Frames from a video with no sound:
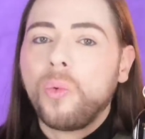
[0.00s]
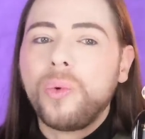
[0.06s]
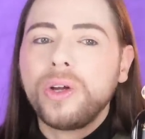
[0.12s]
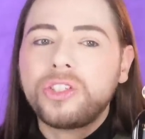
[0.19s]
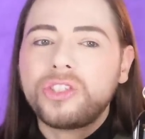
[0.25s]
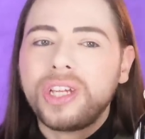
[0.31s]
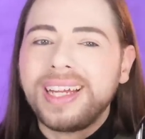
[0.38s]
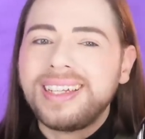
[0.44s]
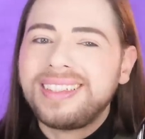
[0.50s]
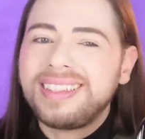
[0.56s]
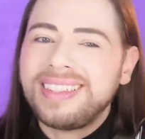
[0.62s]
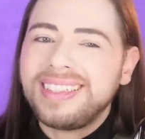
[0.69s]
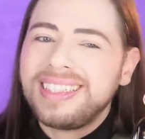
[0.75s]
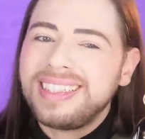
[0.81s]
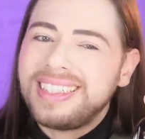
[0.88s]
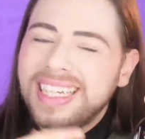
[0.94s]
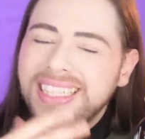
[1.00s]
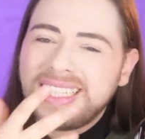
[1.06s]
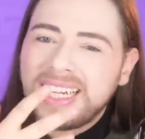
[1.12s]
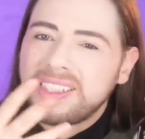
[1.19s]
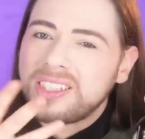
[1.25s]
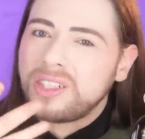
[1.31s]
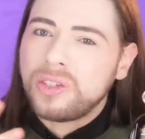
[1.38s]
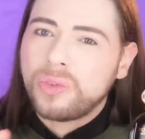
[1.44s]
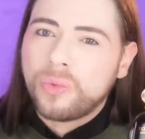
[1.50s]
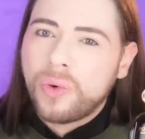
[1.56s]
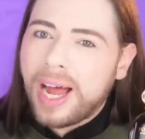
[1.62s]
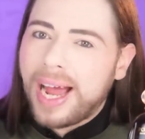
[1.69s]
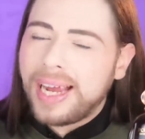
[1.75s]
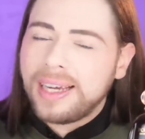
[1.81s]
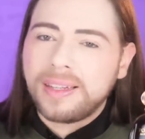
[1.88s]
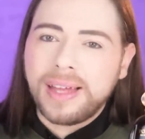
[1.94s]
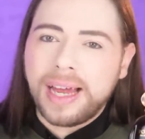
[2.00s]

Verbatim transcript: which it, it doesn't ride